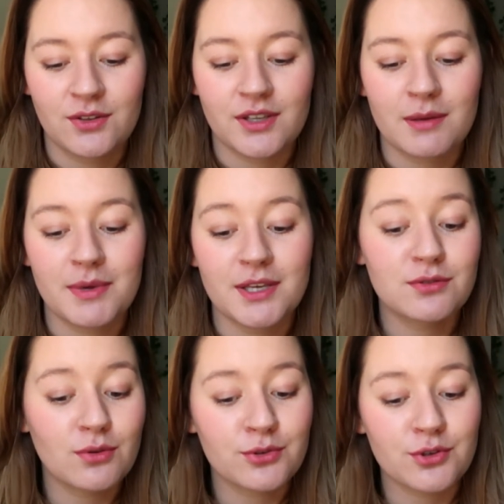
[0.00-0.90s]
You can be a
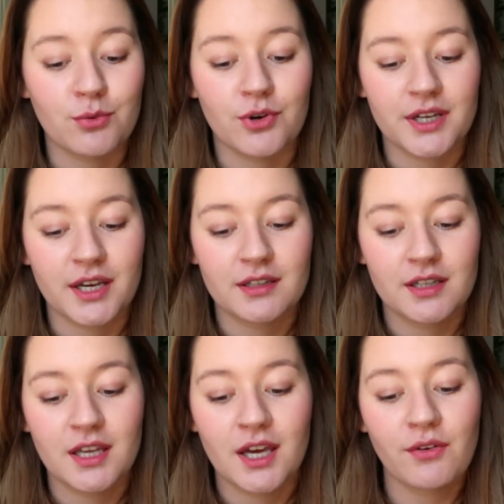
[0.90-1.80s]
social worker,
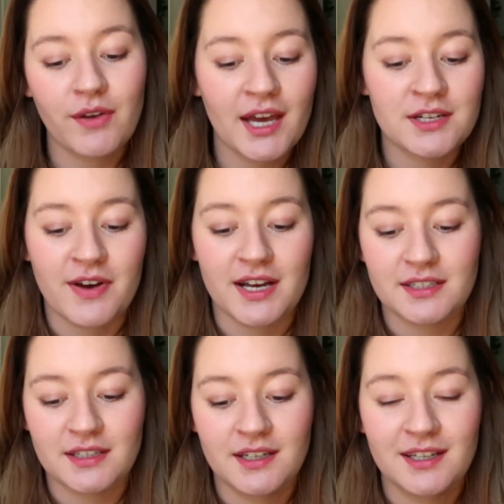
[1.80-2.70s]
career
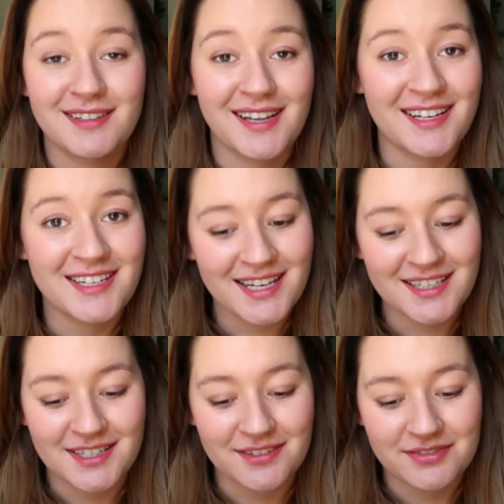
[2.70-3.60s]
advisor, a
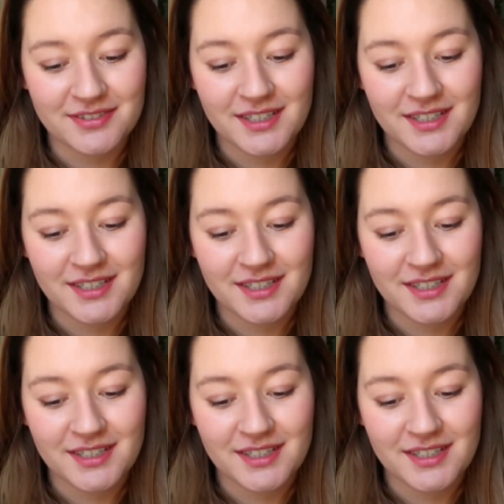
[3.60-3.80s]
detective,